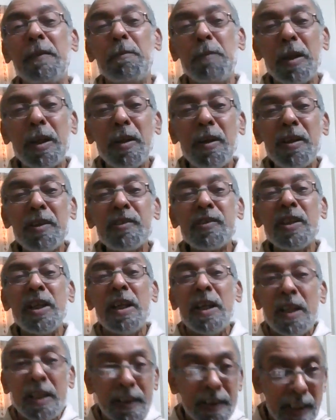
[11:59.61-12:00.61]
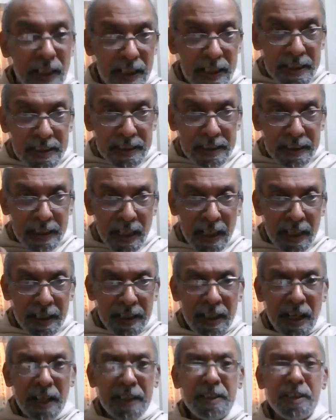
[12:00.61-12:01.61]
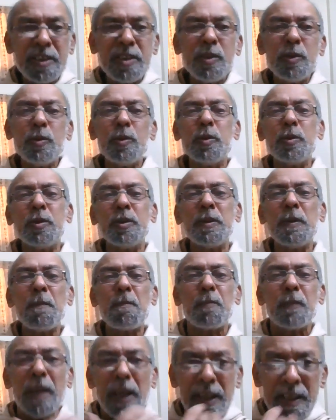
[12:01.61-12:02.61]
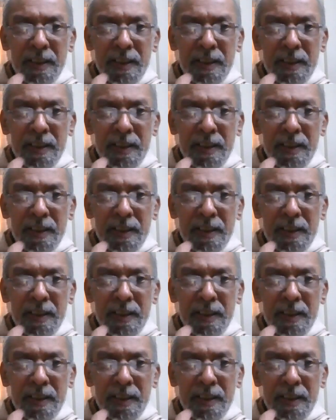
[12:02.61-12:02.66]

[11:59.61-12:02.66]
because the entire attitude, the